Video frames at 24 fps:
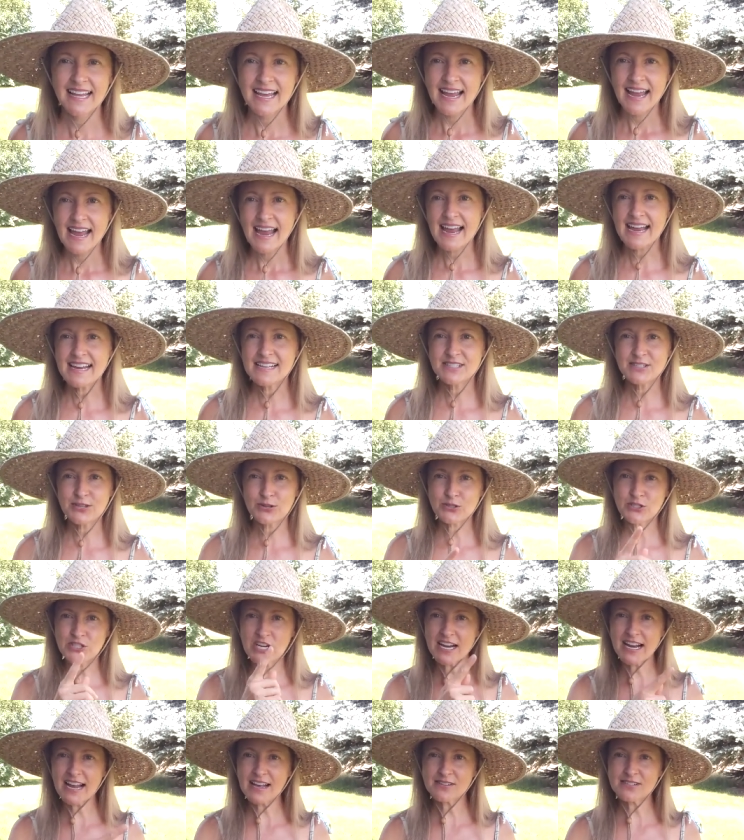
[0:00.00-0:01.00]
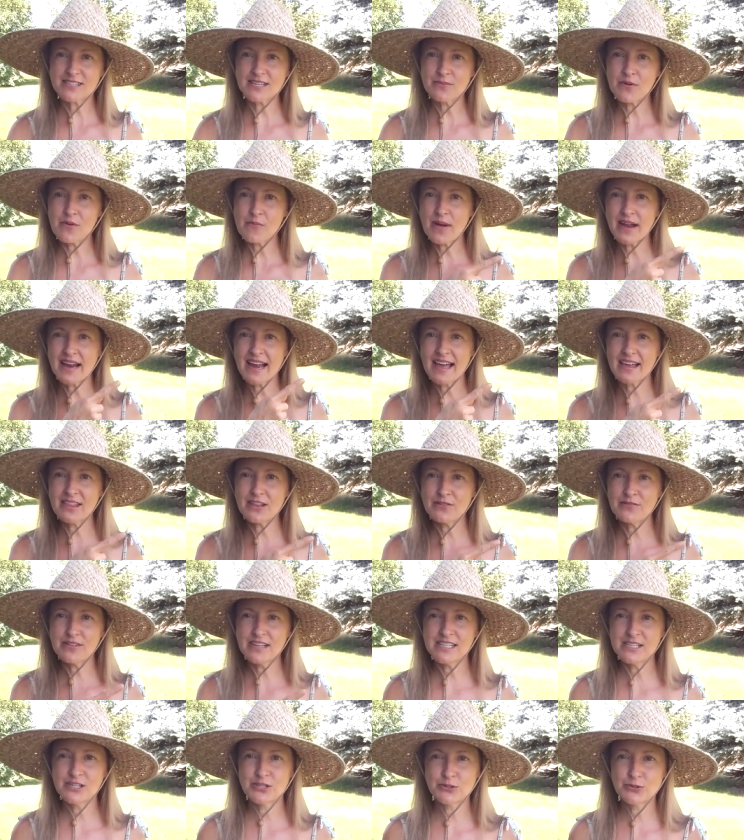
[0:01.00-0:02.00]
Hey, so check out some of my other
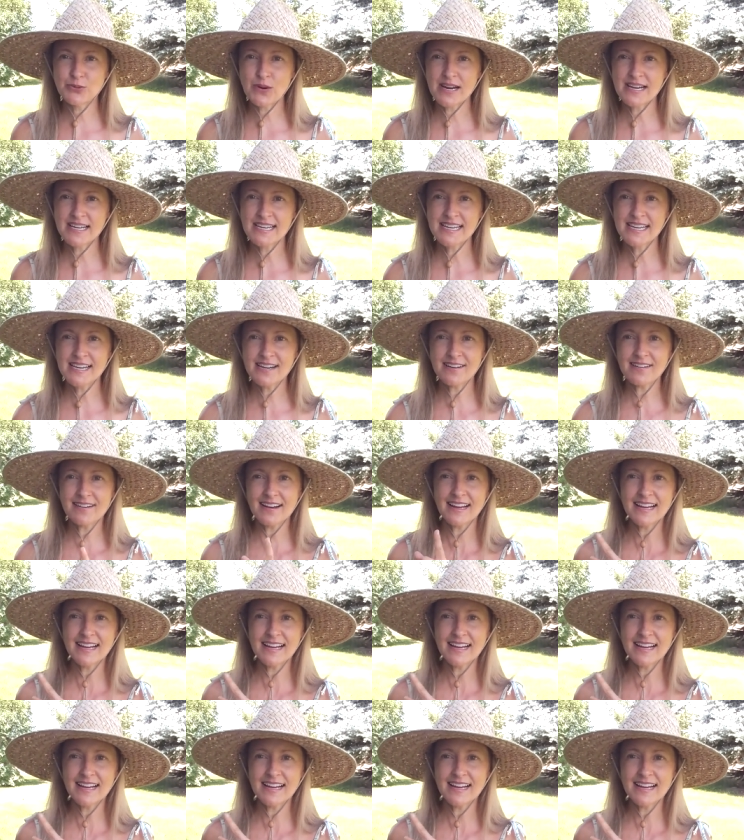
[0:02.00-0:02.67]
videos right here.